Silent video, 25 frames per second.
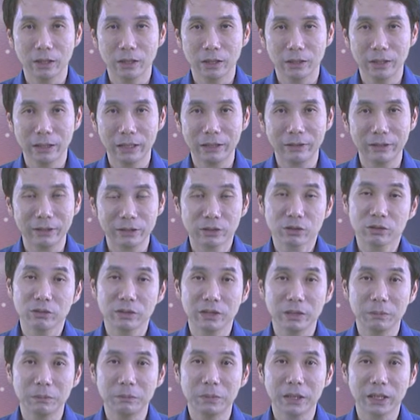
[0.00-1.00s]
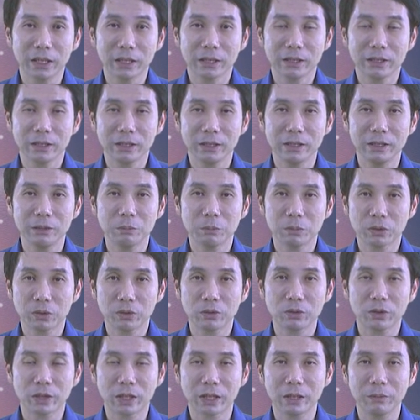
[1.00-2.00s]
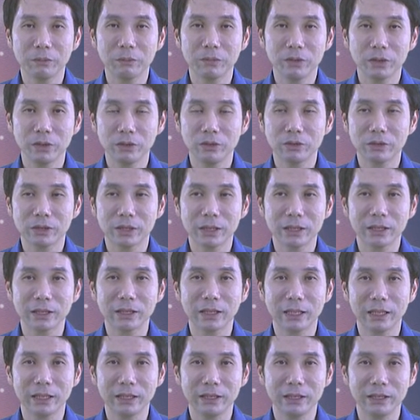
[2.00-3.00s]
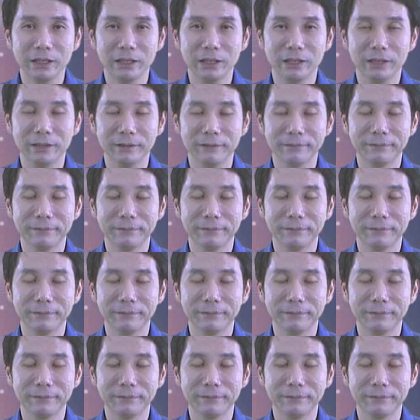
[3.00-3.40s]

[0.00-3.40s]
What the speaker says: allow us to debug the program using the IDE.